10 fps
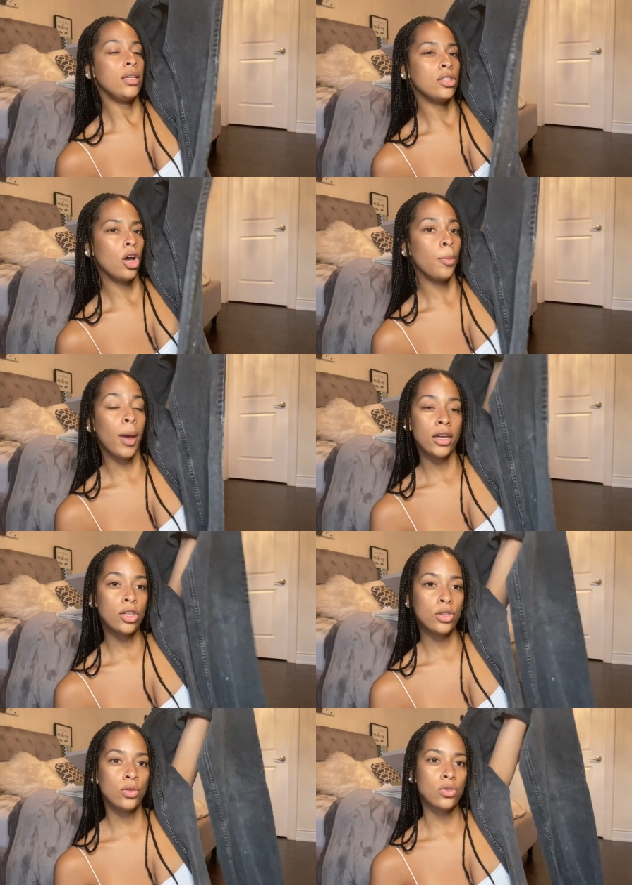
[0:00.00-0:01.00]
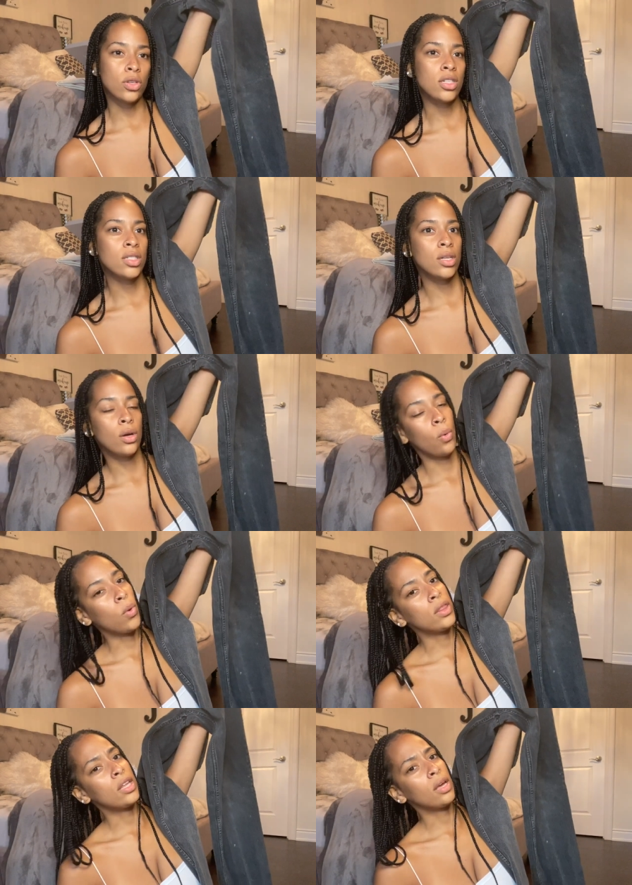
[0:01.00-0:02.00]
any top, any shoes. That's the
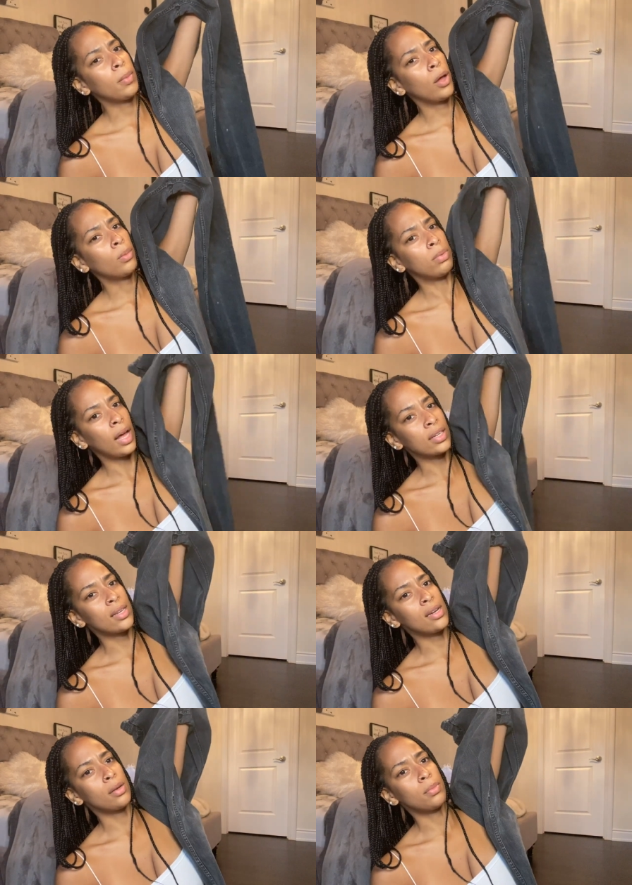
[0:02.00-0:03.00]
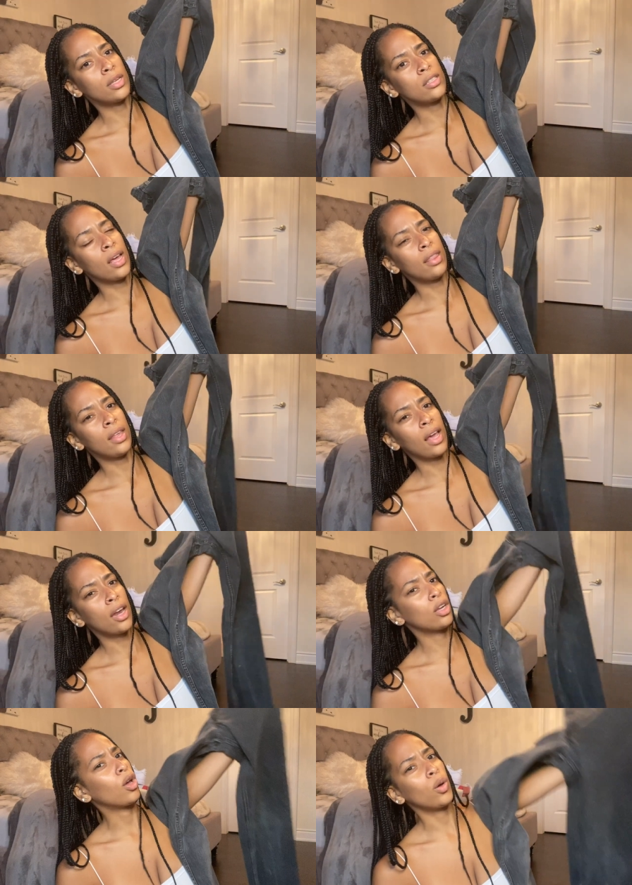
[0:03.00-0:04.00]
one thing about black denim is that they
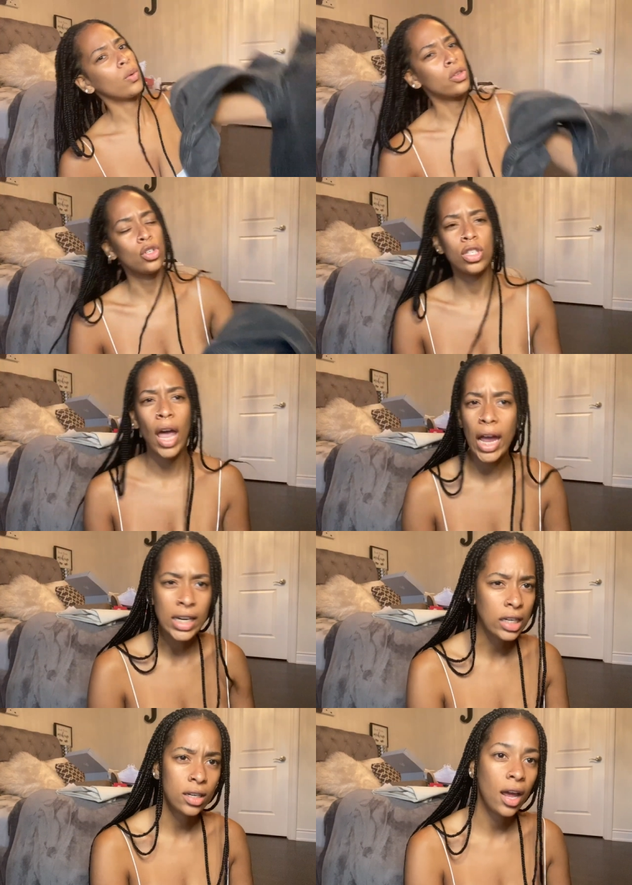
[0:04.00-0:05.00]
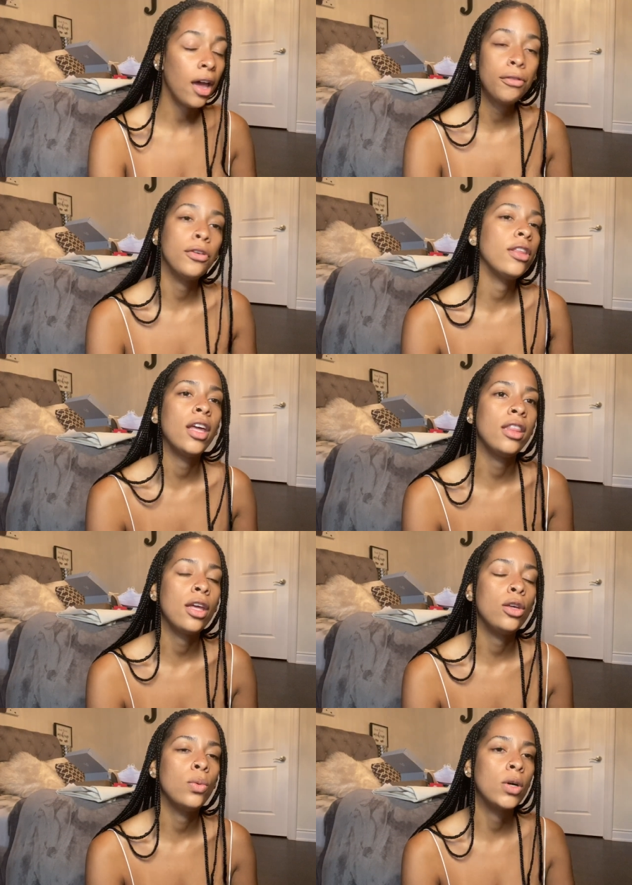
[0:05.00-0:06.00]
kind of go with just any and everything
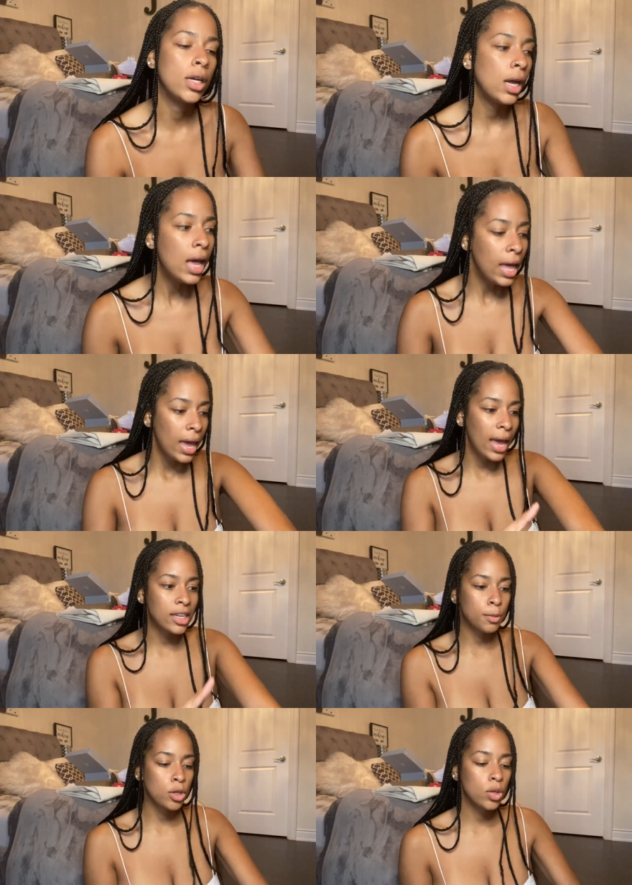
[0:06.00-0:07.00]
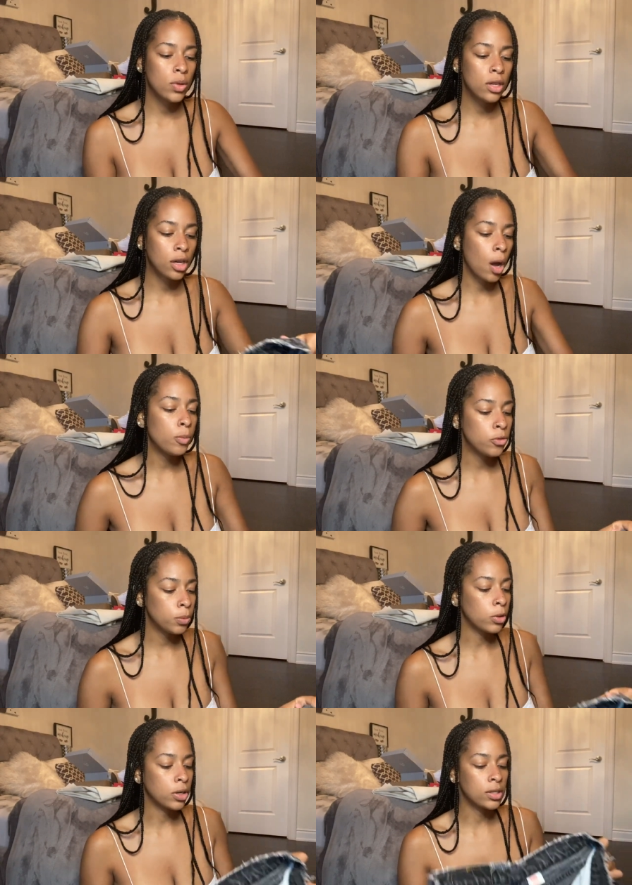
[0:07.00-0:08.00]
that you want, especially when they're
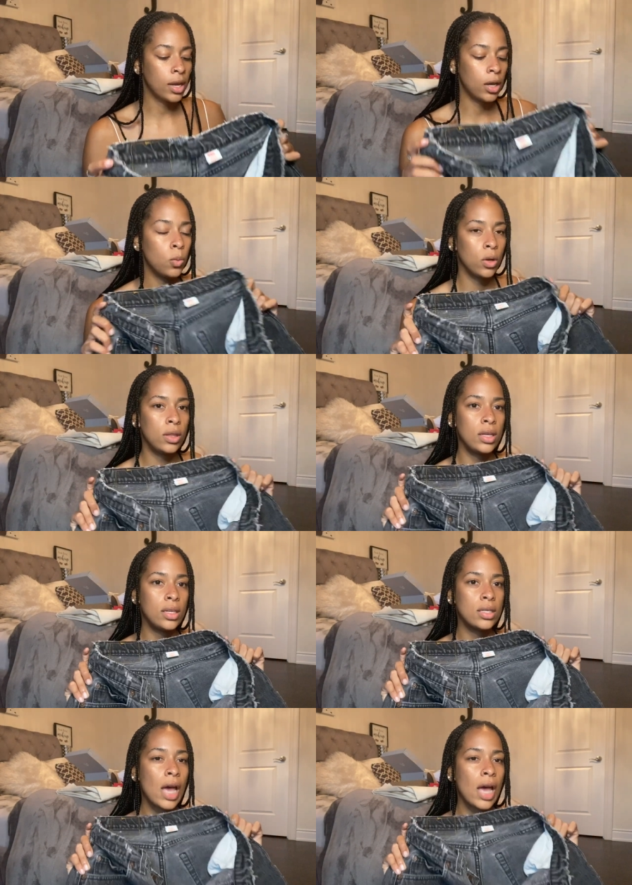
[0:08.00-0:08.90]
comfortable because I can wear these